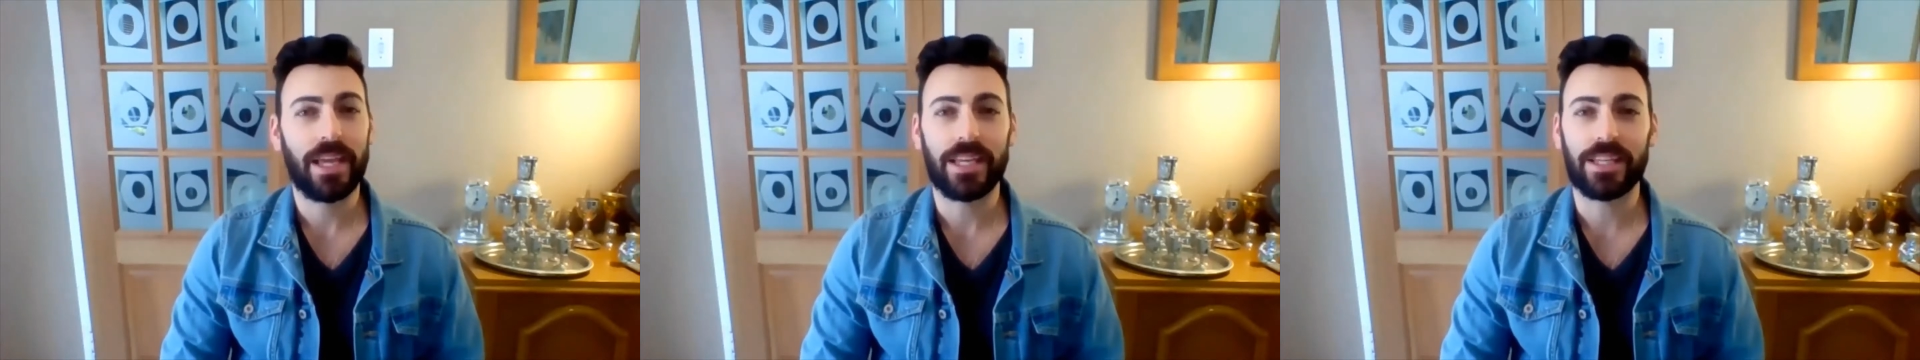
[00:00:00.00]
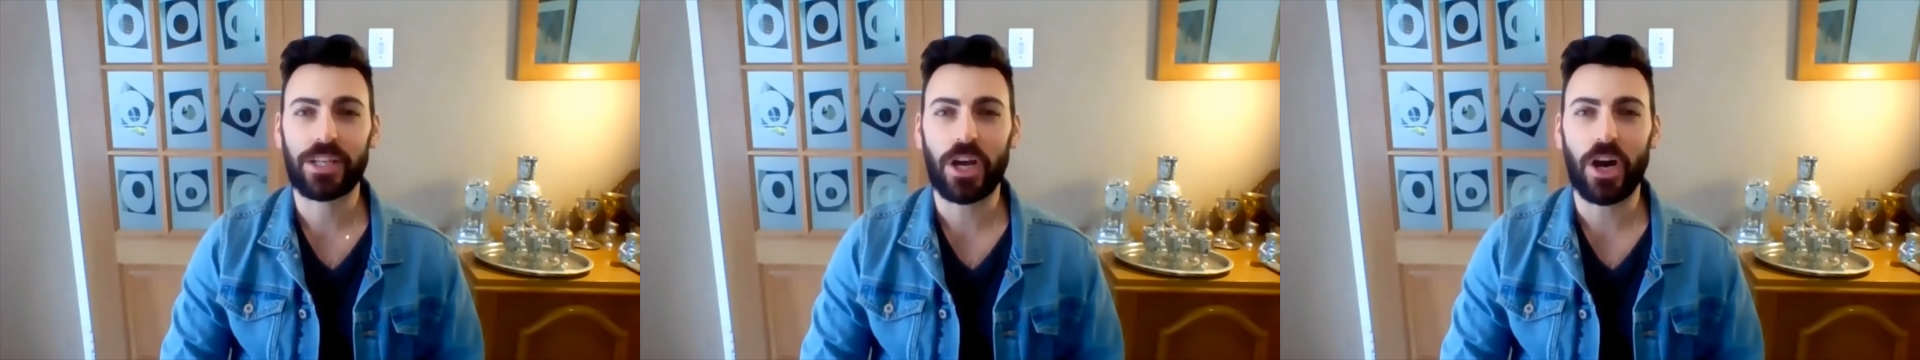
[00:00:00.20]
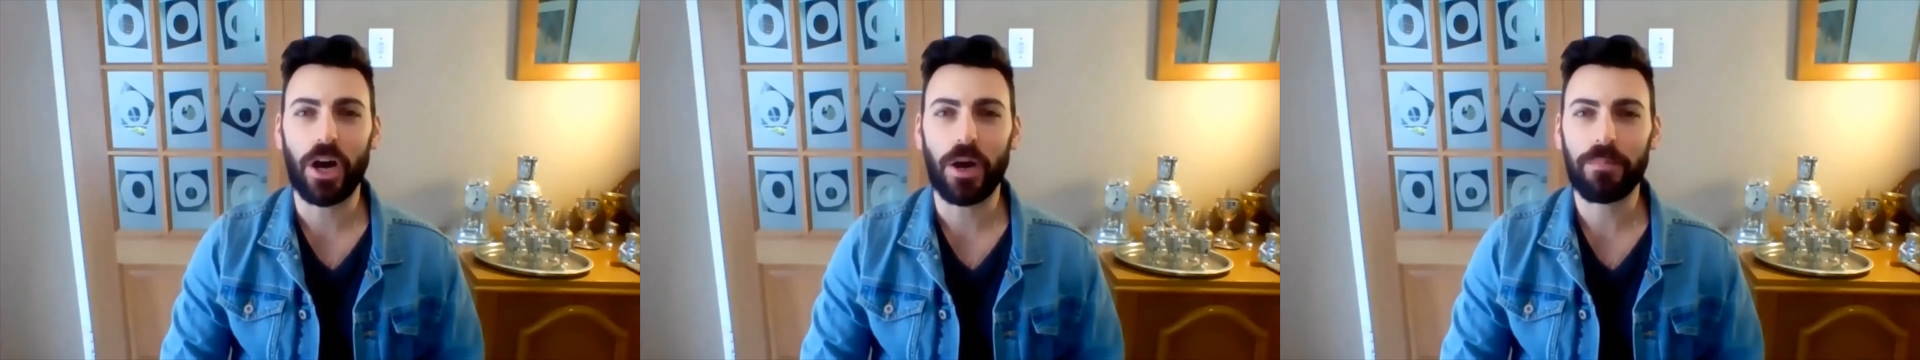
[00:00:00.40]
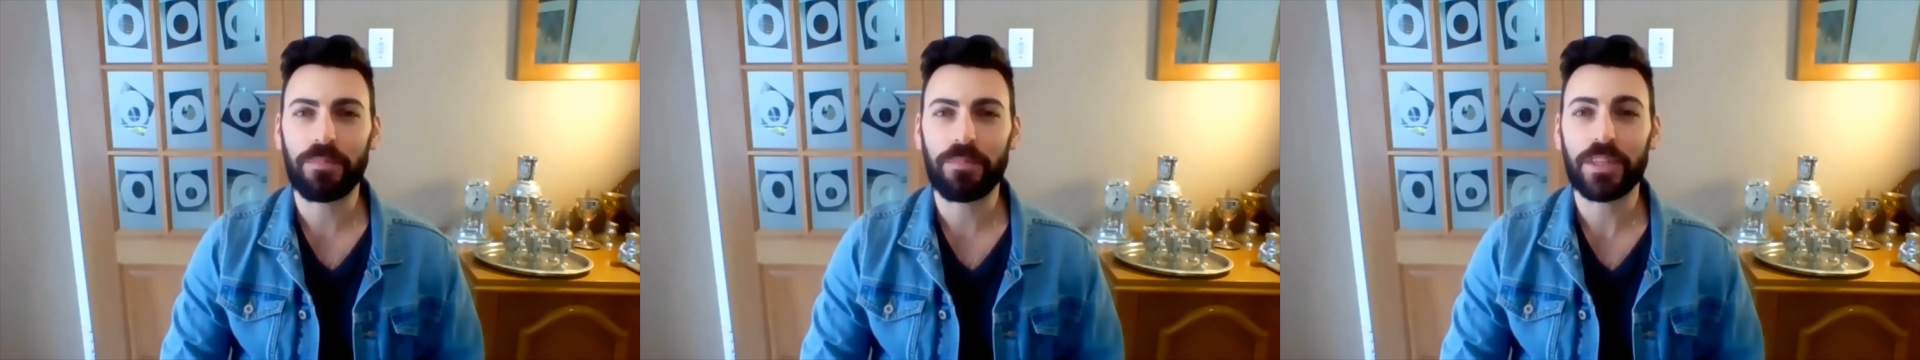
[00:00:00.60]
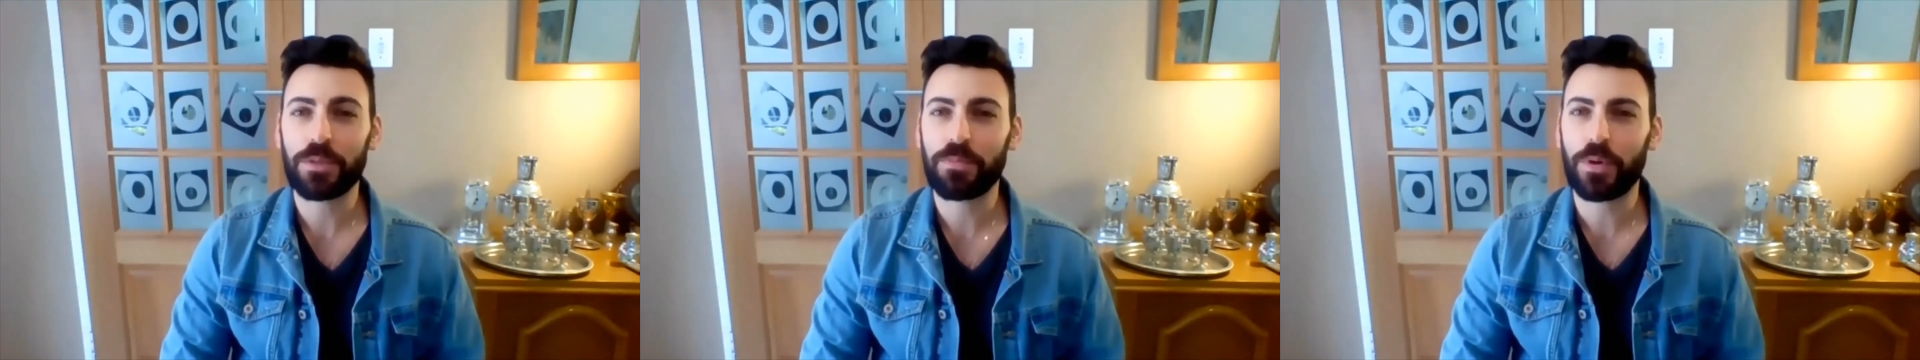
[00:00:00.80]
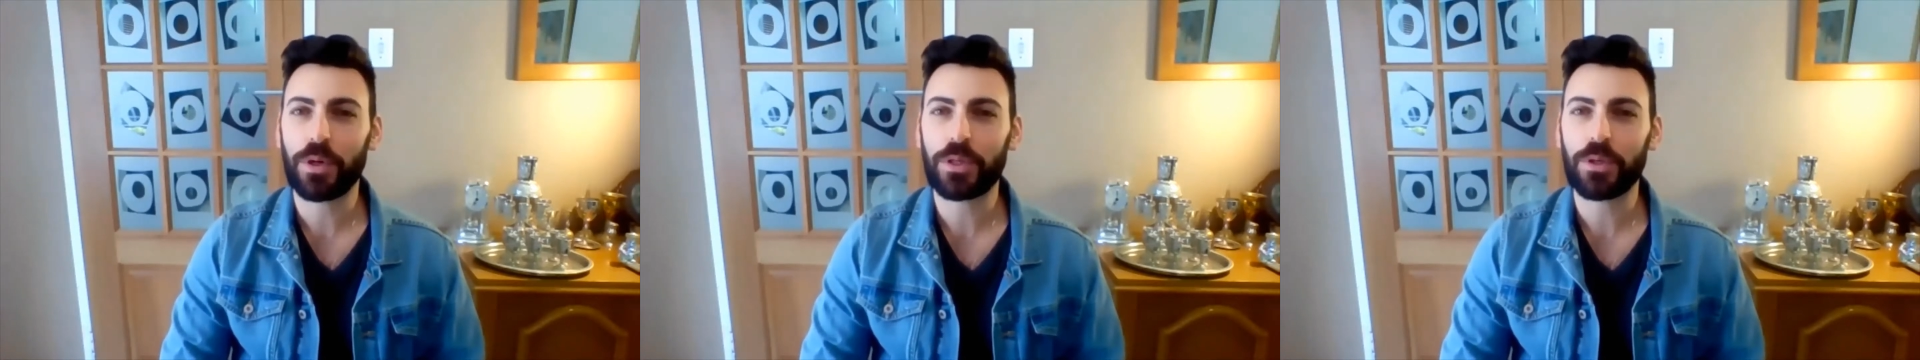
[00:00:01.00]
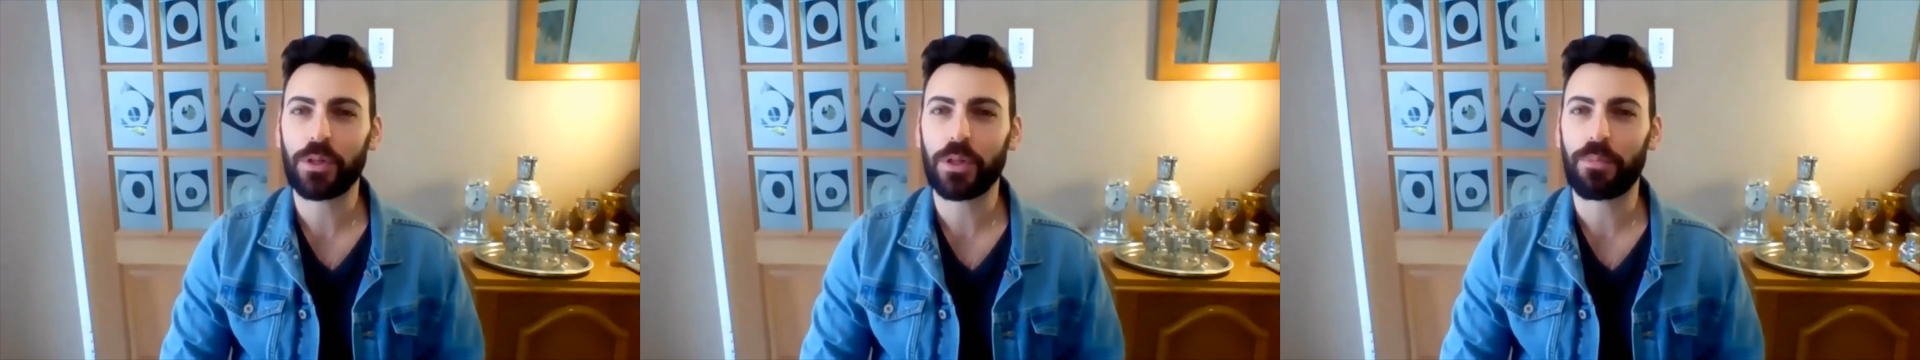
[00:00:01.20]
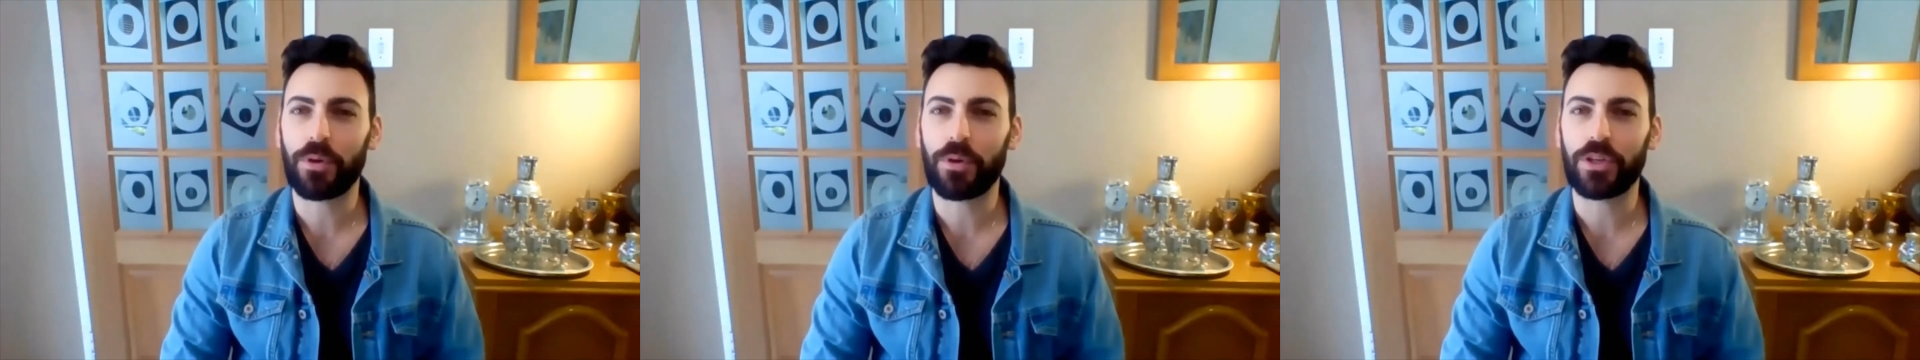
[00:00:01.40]
His calm, spiritual
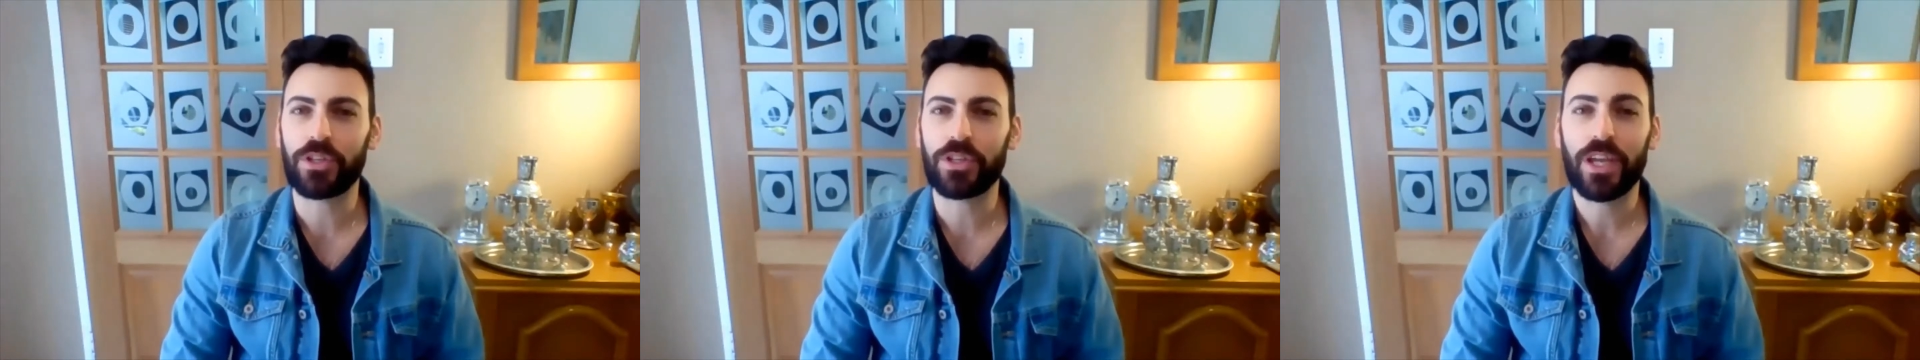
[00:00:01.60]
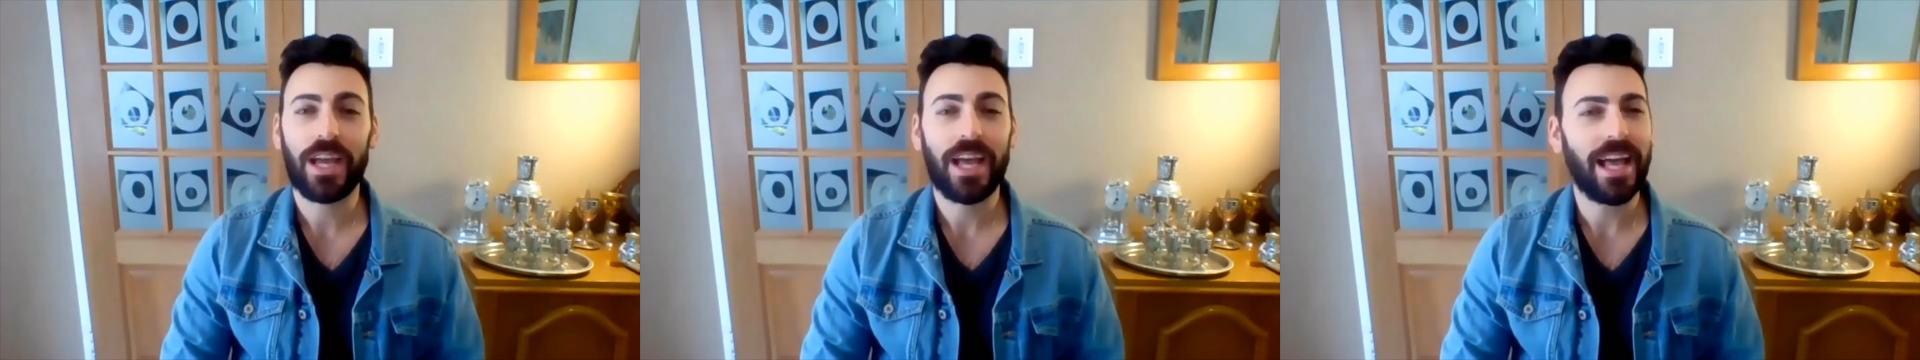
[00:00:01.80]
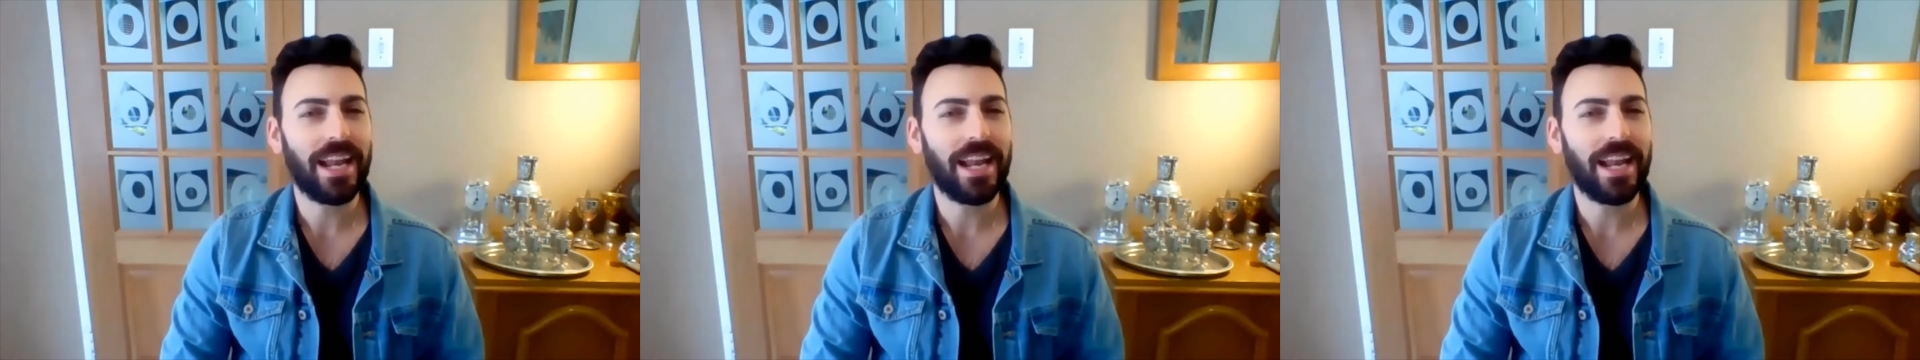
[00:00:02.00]
approach